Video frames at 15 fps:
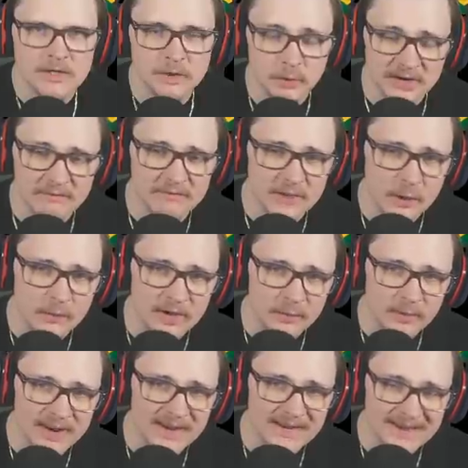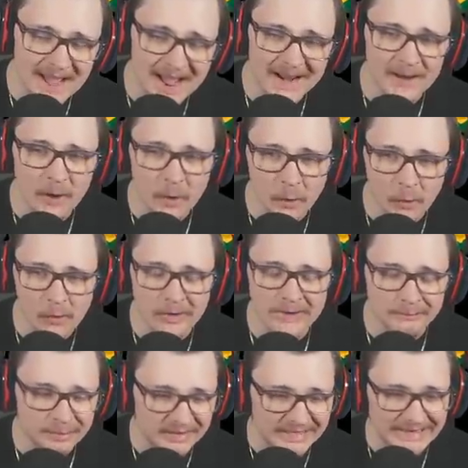So even though we went nine whole
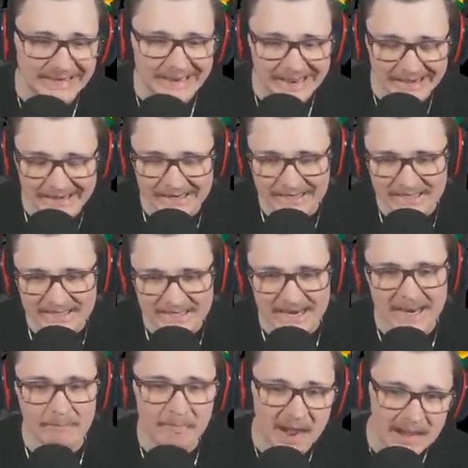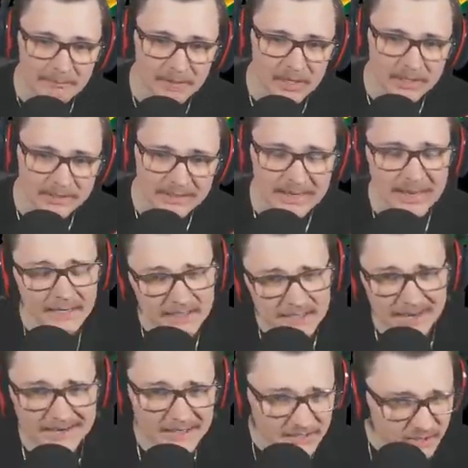complete innings, in my book, it's
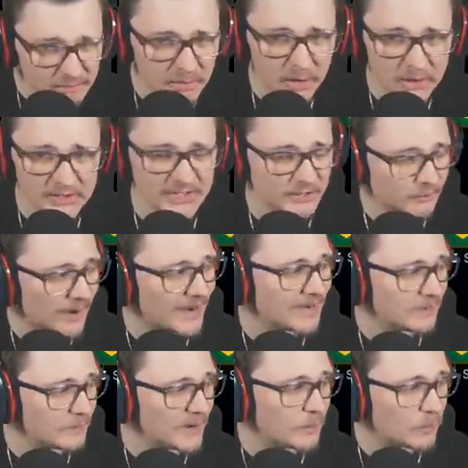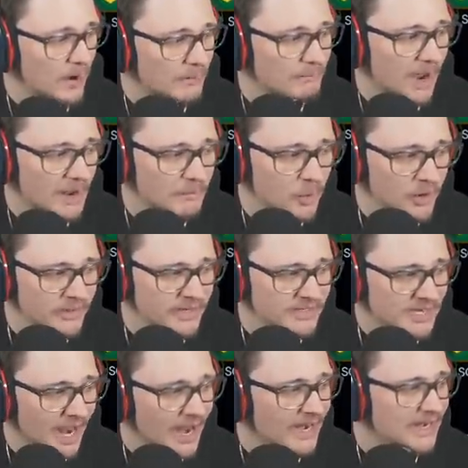it's a mercy, right? We won by more than
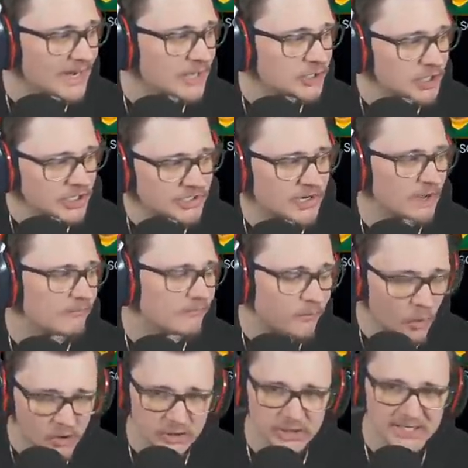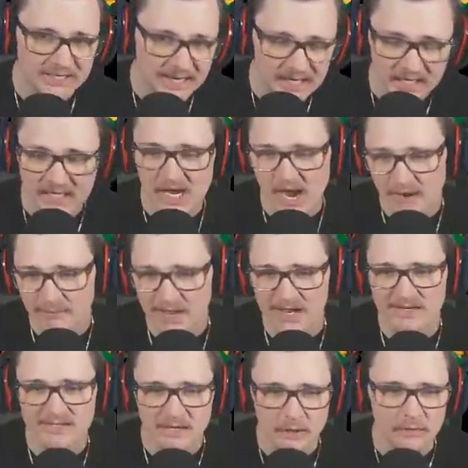10. It just unfortunately didn't come
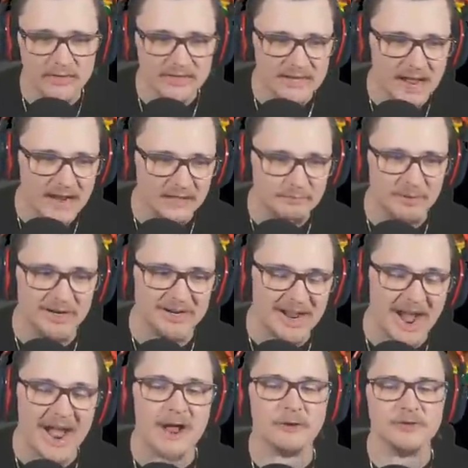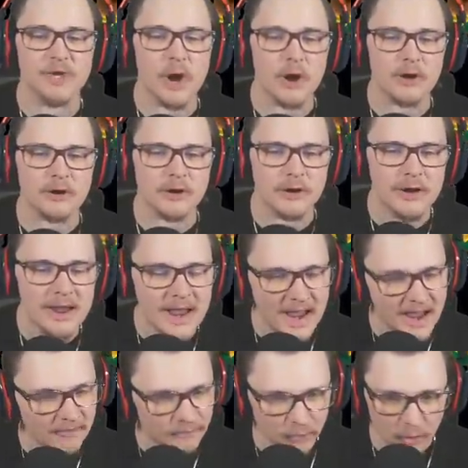until the ninth. But Kyle Tucker,
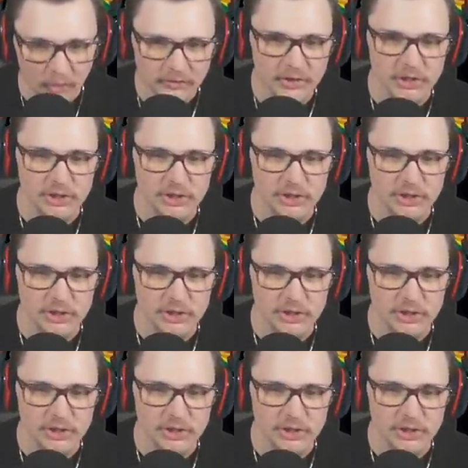after all this